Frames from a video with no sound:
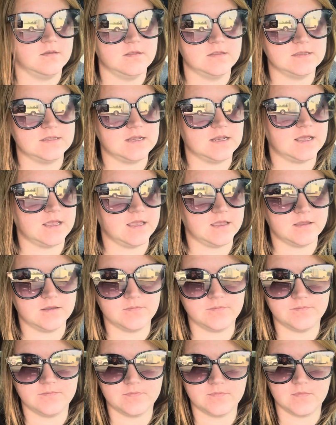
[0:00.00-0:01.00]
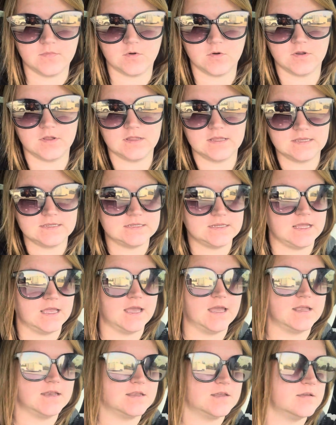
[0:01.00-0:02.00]
today, or at least
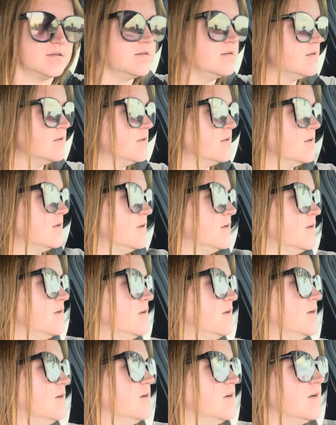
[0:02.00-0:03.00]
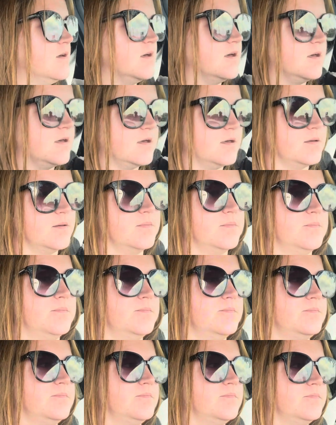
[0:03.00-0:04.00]
yet.
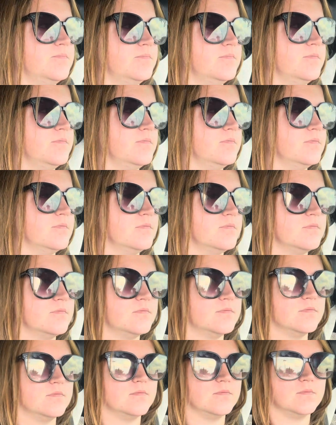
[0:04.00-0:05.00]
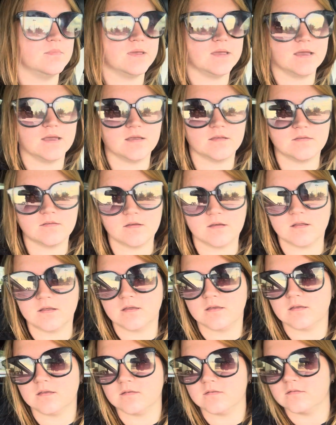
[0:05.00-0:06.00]
Um, but yeah,
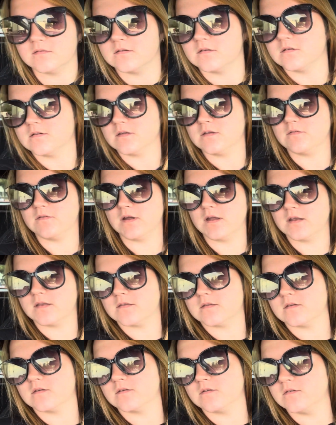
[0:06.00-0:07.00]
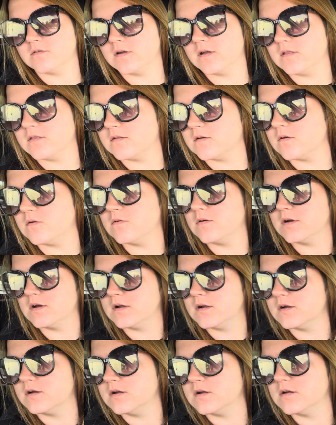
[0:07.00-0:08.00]
Sonic is literally right around the
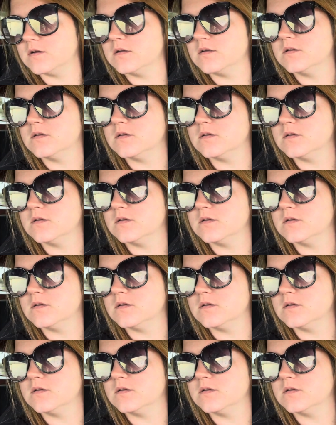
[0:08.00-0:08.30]
corner.